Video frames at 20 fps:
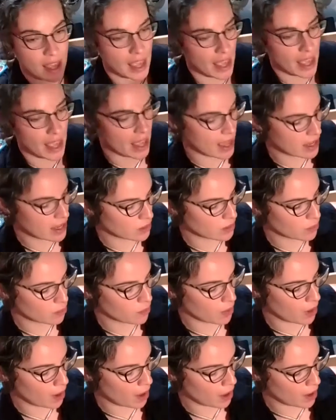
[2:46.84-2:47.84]
And
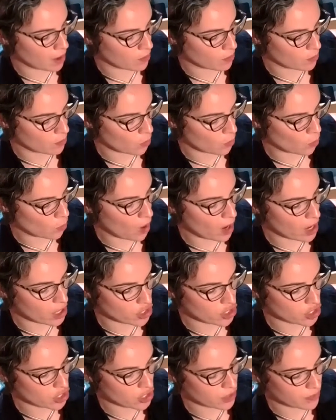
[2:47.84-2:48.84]

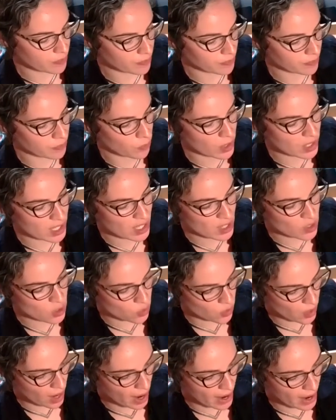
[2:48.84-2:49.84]
gouache, once it
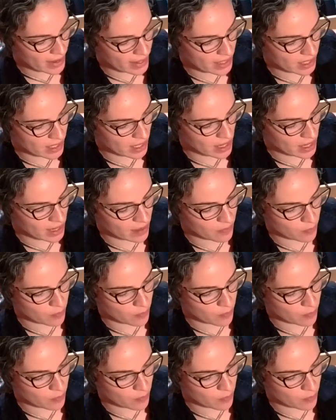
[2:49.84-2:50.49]
dries, it